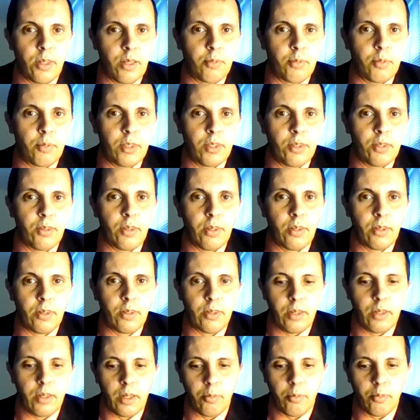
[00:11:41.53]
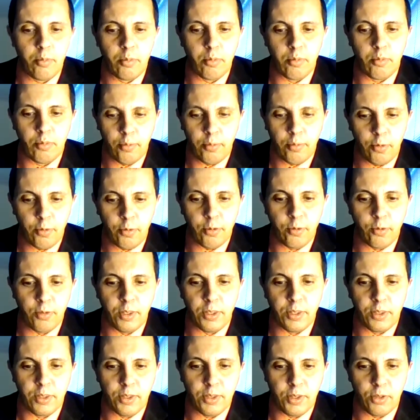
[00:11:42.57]
I'm
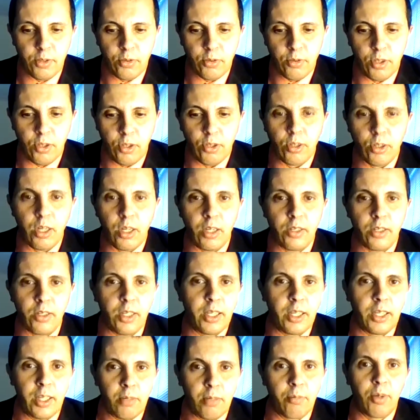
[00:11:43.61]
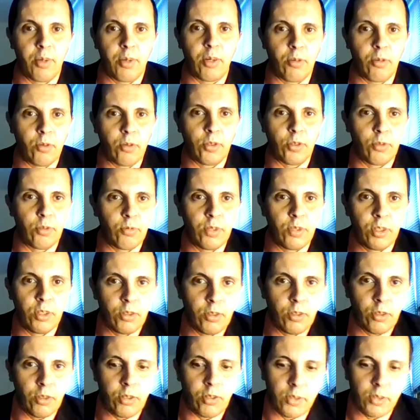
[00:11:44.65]
following the situation, and I get back also within
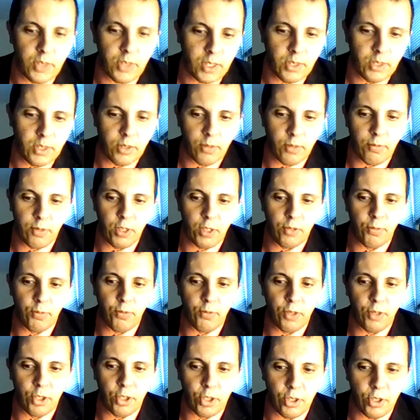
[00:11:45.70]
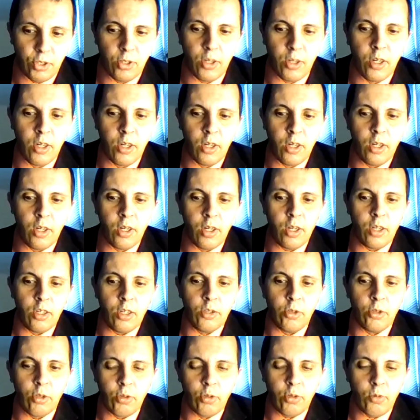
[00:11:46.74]
the context of leveraging
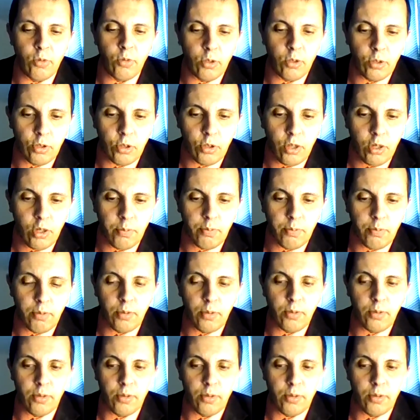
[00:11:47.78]
the World Cup